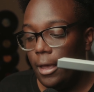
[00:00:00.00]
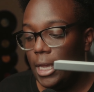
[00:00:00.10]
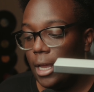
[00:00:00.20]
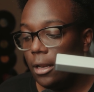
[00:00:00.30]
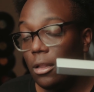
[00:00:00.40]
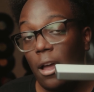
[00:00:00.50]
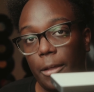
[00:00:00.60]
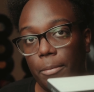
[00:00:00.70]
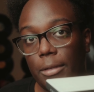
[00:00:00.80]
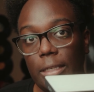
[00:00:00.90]
and
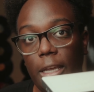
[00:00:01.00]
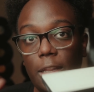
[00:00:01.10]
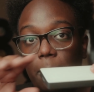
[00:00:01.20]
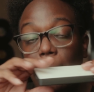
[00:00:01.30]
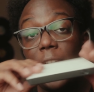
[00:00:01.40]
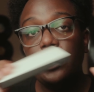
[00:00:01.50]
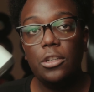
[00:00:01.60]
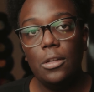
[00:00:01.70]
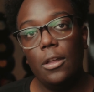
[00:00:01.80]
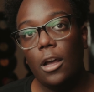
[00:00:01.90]
light up a scene and match
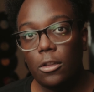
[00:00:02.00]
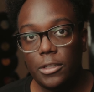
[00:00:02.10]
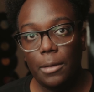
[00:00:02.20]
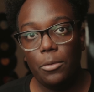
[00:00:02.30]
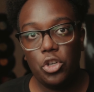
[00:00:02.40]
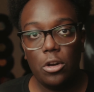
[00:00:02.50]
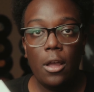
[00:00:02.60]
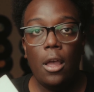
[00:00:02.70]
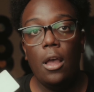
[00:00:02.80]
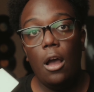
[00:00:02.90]
it to the color temperature
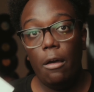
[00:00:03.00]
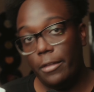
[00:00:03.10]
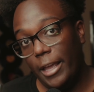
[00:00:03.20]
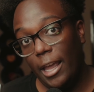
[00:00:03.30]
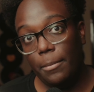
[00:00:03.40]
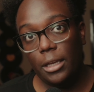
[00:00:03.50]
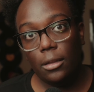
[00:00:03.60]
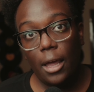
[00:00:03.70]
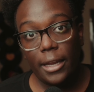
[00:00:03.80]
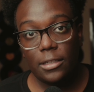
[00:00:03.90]
of the
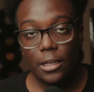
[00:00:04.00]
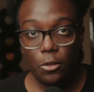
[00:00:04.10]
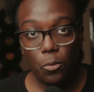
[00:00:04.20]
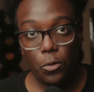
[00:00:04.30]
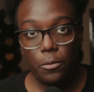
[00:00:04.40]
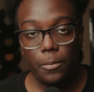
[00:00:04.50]
ambient lights in the room.